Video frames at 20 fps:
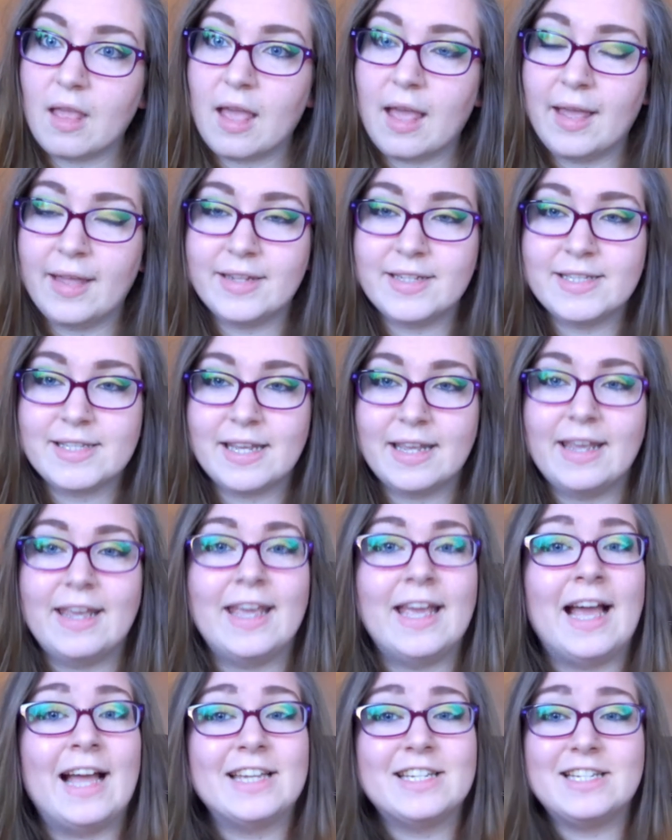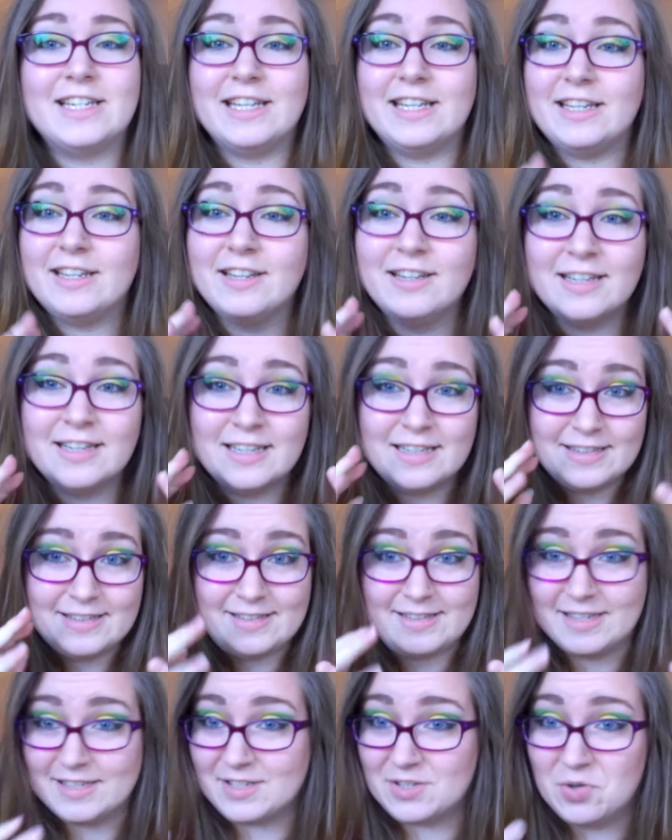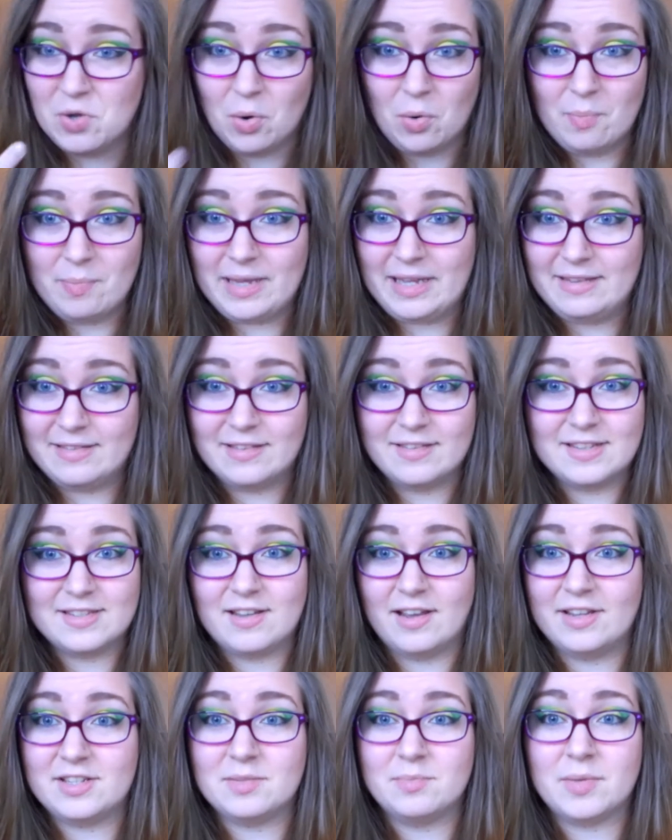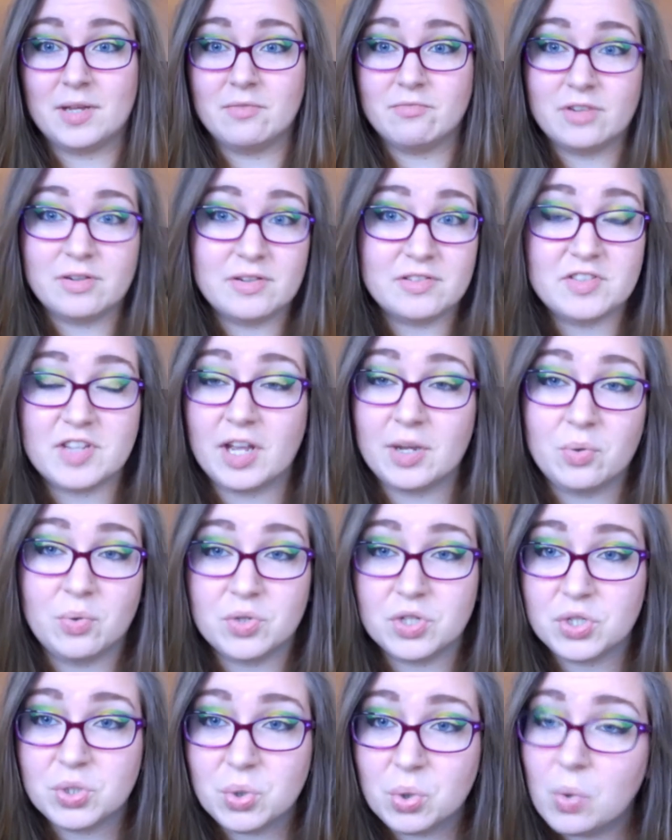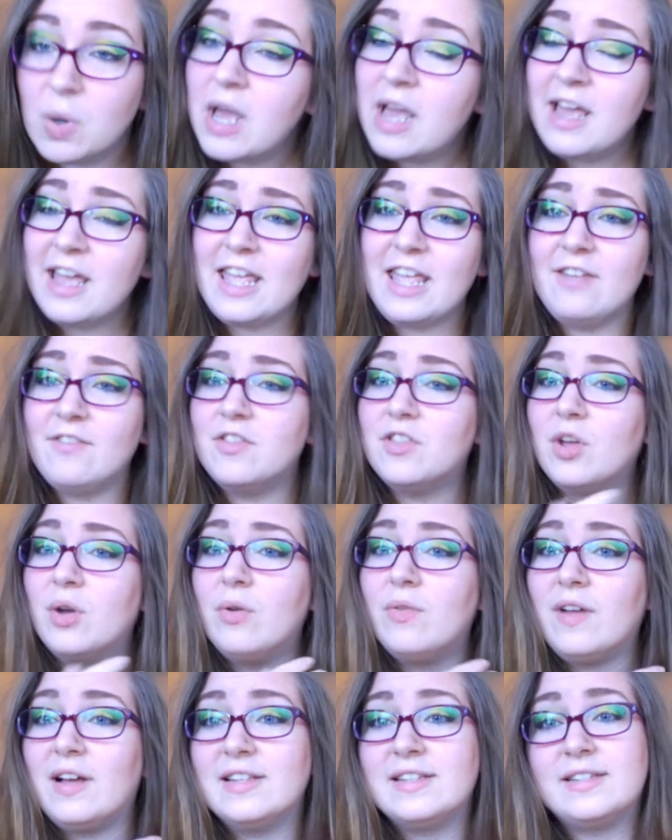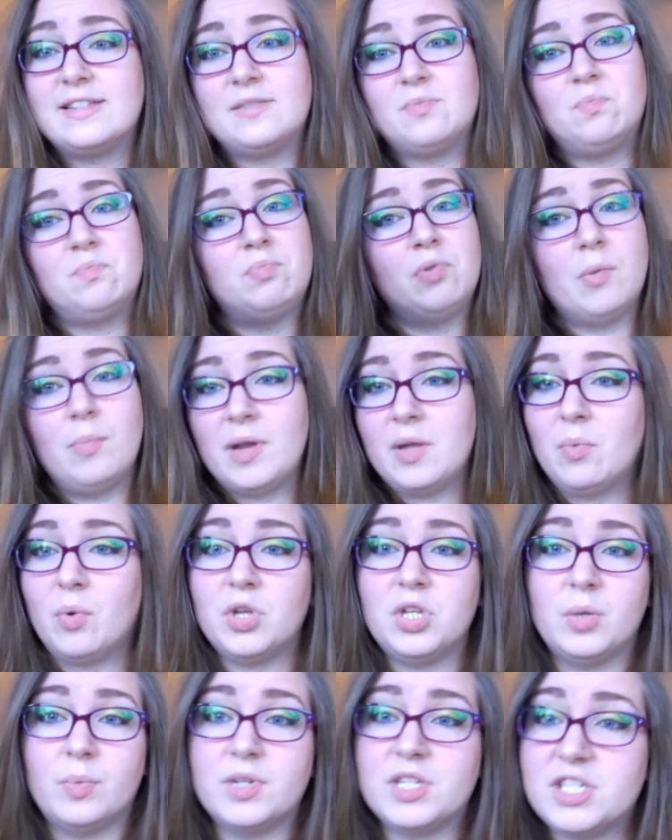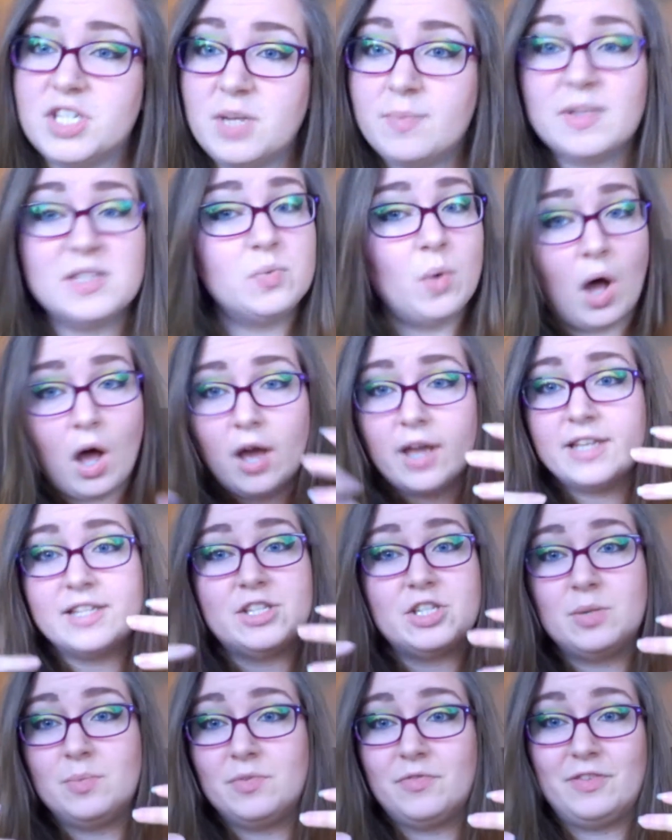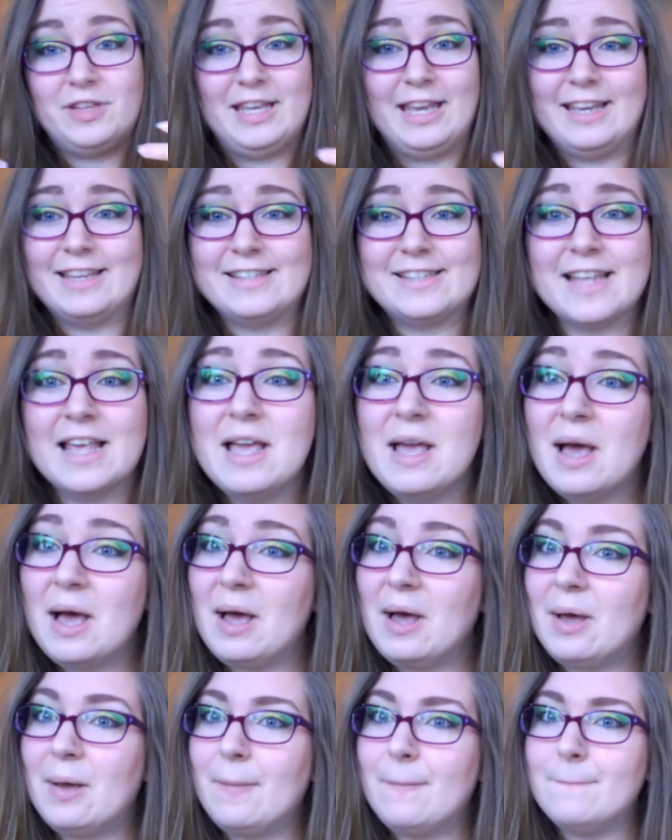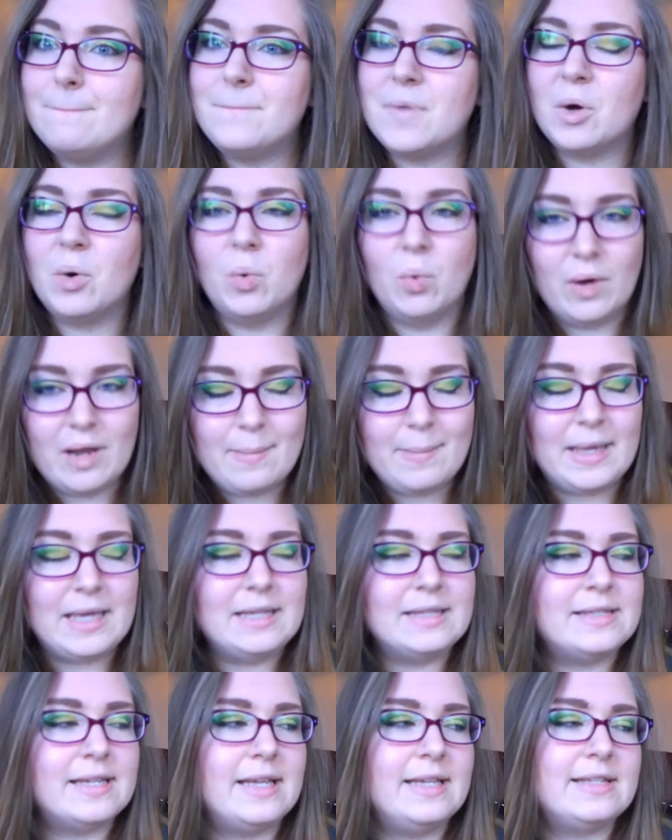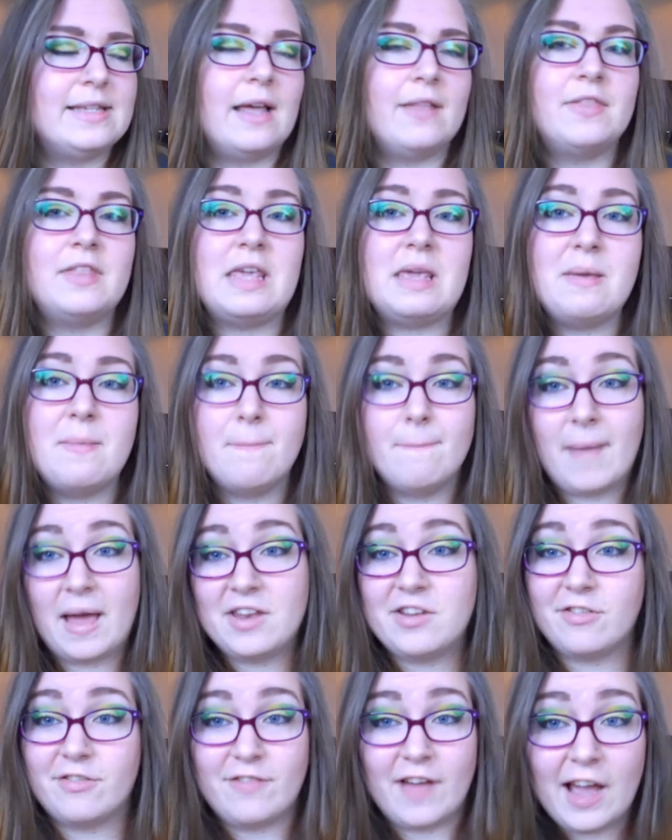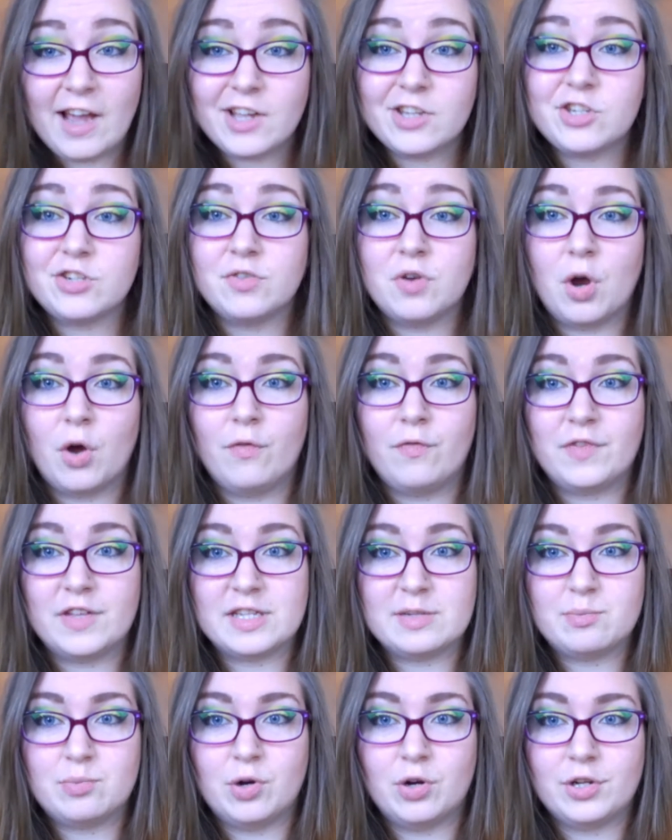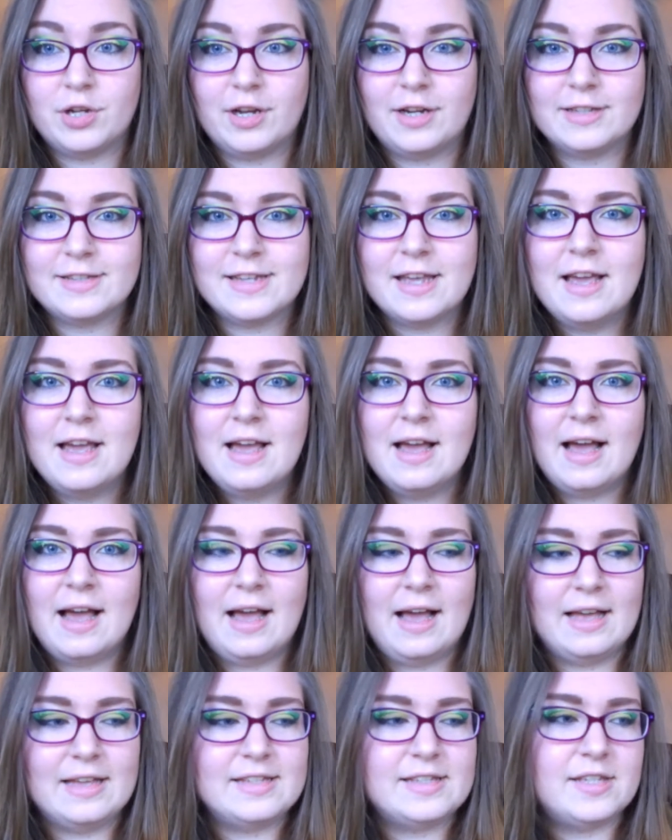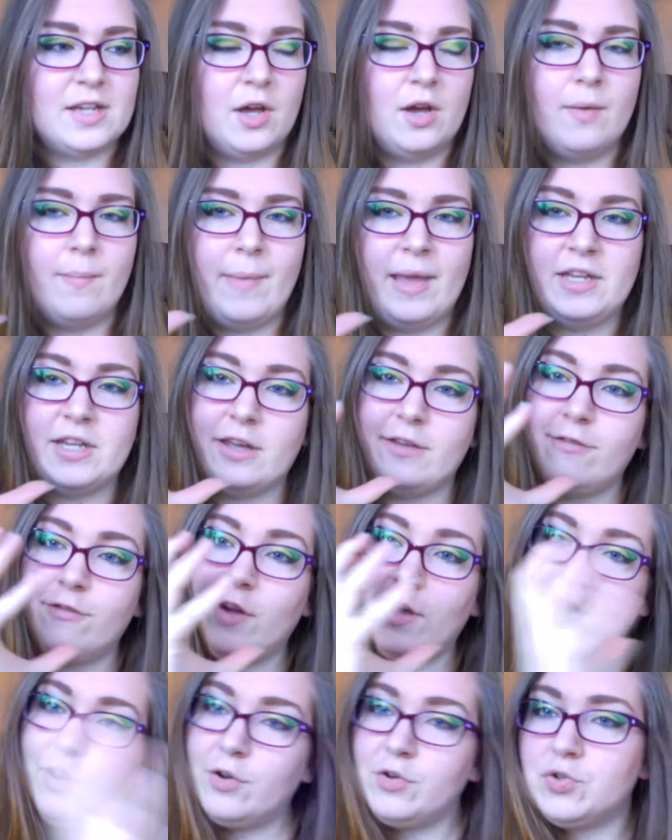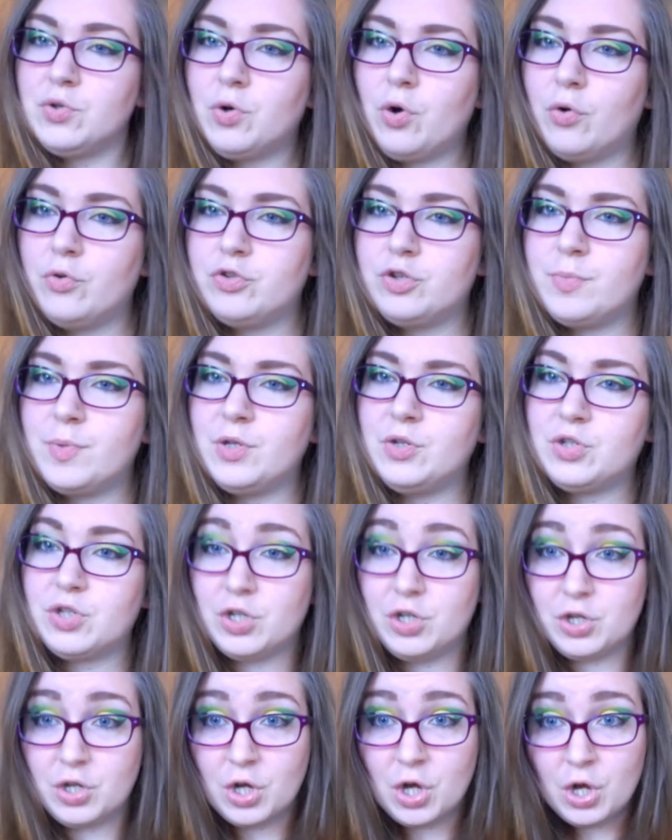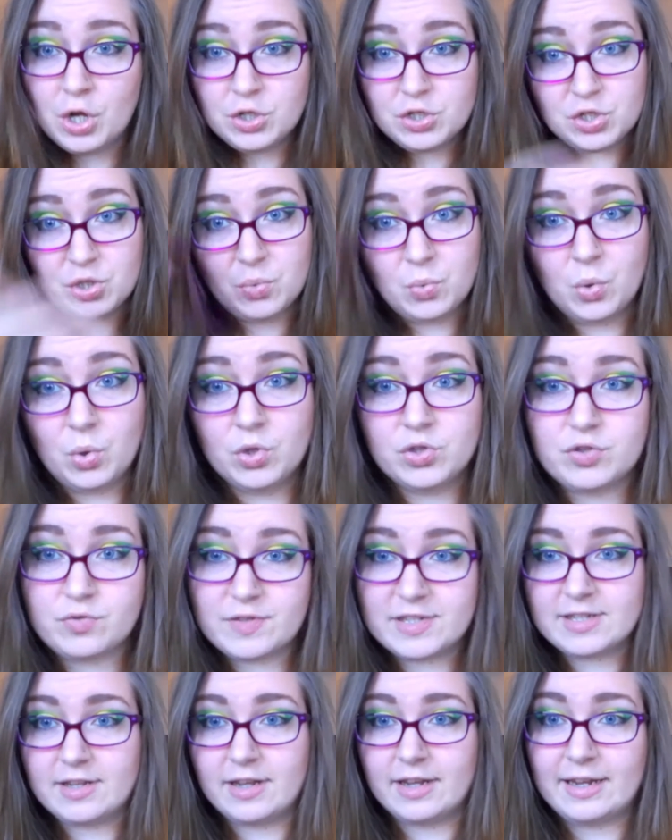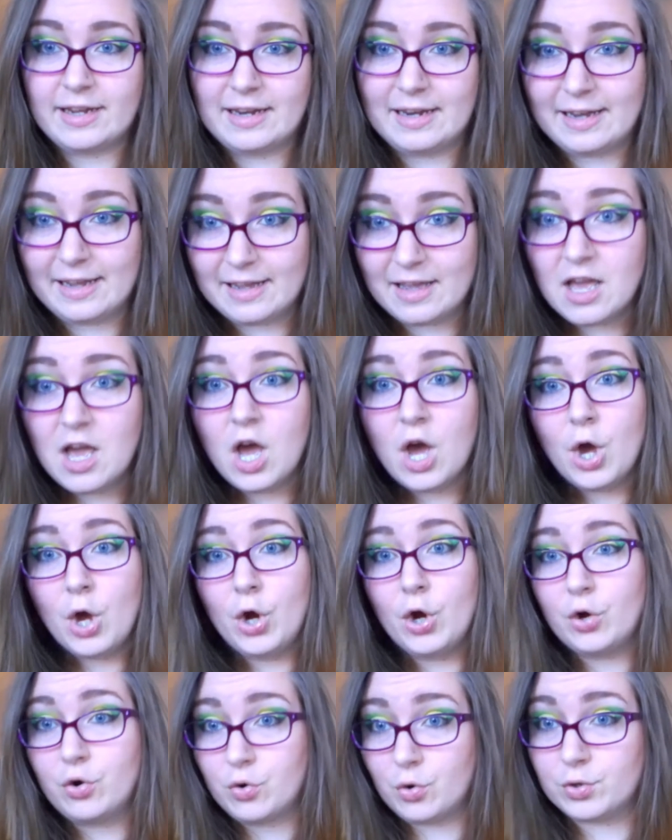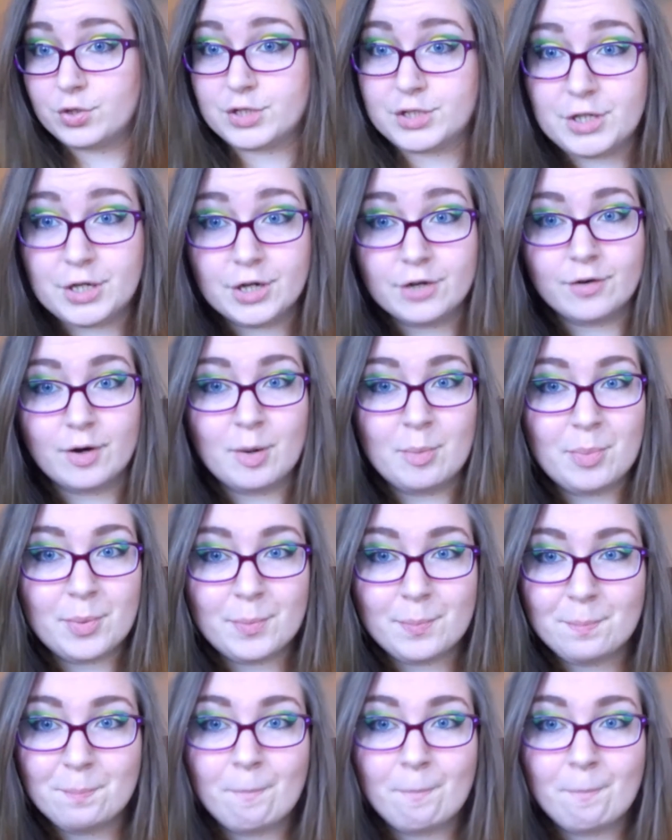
And it actually does not mean that this item can be recycled at all, even though that is probably what you would assume. That's what I assumed for years. But all it means is that the manufacturer of this product has made a financial contribution towards recycling across Europe.